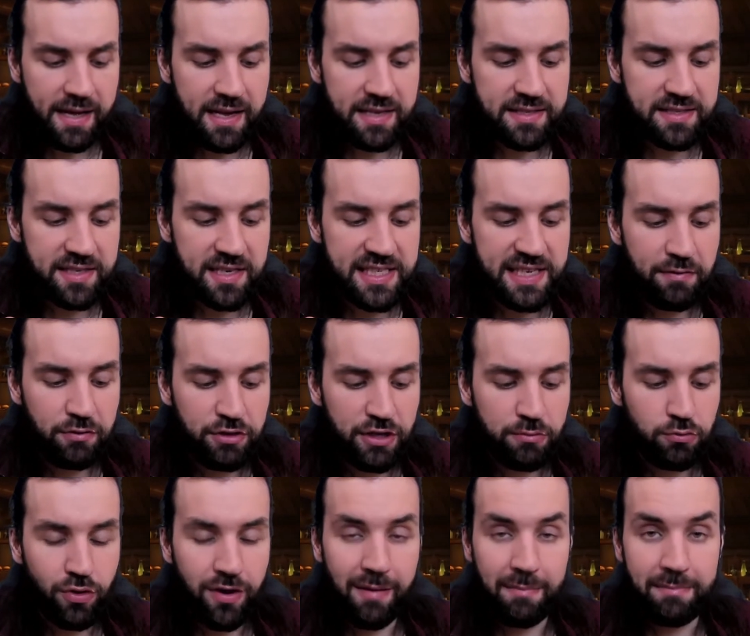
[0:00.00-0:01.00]
It's easier for
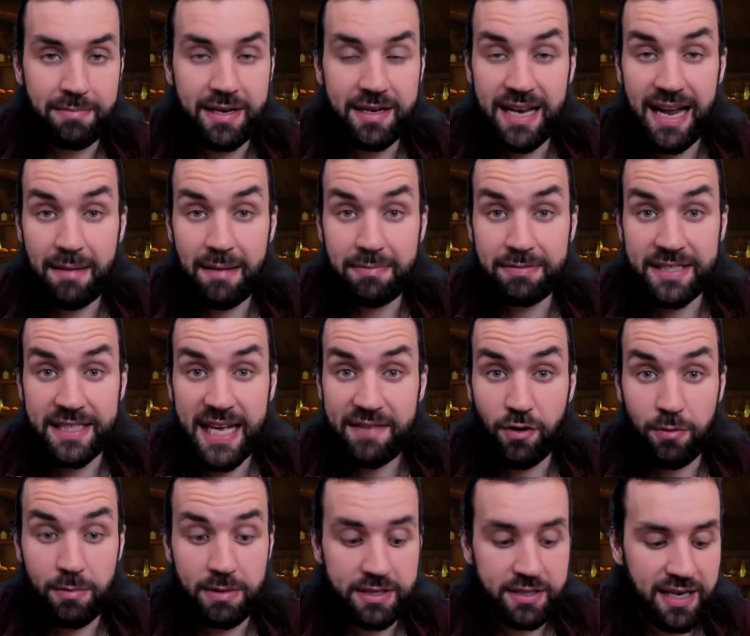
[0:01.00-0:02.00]
them to completely
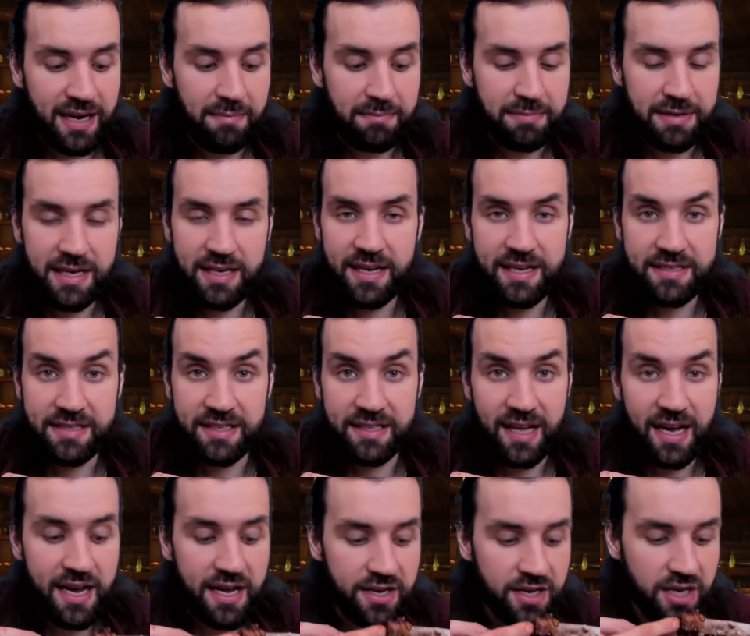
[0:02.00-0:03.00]
abstain from it, completely
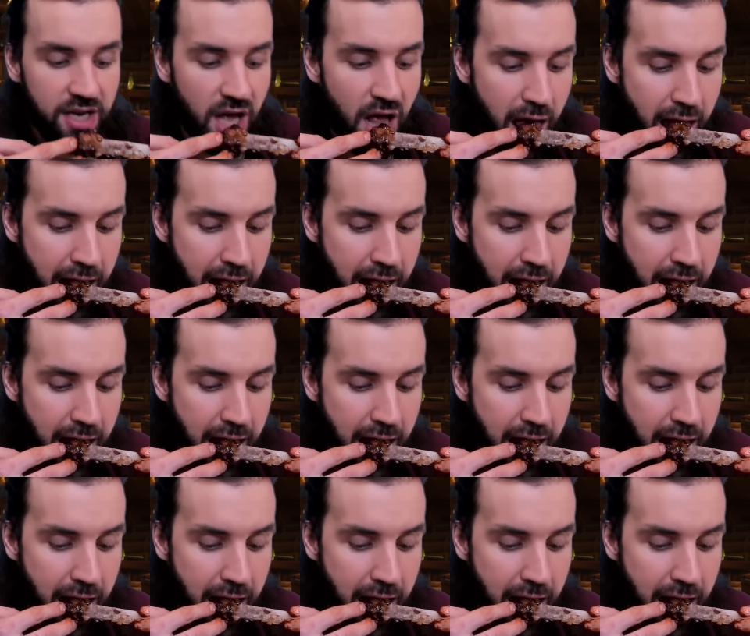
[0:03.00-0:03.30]
deny it.